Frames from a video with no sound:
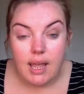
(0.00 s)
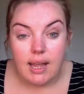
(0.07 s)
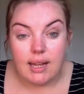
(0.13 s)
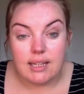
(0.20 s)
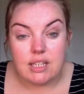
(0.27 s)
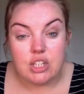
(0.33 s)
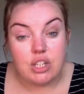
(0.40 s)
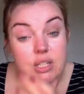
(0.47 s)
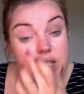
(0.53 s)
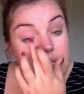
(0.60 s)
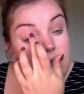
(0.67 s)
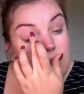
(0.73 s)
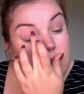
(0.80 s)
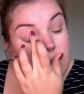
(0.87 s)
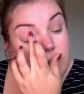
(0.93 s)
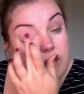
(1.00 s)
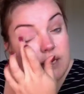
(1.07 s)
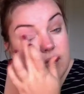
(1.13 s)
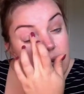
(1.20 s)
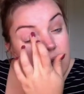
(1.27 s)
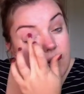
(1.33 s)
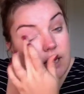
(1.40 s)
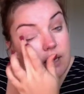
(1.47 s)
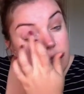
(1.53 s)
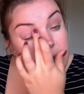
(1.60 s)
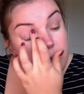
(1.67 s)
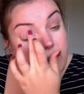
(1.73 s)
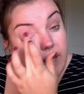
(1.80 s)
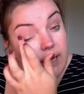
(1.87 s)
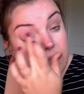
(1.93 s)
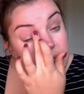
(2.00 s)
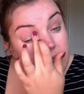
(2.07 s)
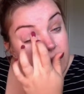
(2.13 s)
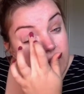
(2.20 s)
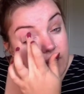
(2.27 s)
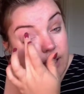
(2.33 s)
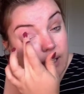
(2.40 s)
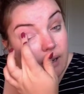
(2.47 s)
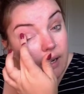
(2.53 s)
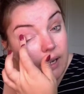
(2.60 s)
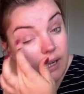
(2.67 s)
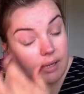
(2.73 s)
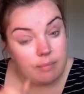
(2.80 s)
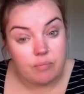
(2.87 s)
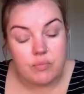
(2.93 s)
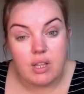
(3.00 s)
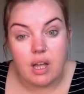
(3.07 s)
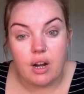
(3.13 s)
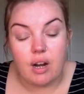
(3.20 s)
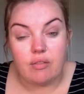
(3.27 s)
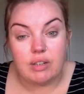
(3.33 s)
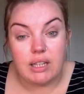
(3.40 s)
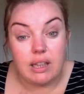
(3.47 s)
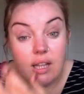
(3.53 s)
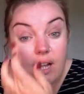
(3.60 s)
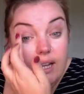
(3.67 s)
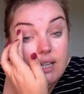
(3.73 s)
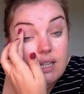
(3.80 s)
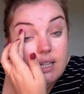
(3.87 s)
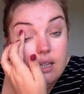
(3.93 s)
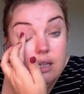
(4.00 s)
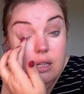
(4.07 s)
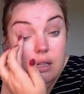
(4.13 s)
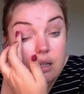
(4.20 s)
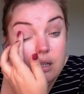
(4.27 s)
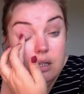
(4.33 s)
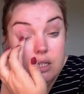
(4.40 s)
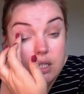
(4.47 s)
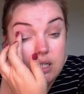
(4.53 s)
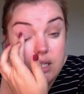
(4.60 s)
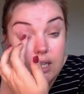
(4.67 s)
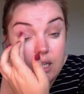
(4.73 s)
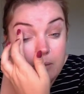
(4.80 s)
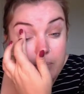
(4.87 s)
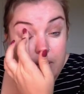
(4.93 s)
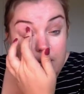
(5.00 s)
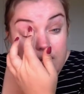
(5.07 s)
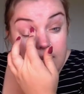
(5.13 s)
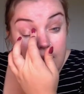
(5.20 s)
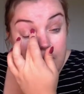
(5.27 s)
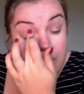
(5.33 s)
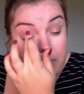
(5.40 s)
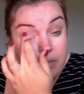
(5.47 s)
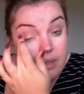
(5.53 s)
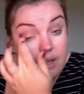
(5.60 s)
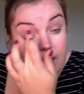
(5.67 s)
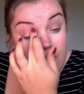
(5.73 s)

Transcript: It's just a little bit darker than Painterly, and I really like it just to get a bit of depth.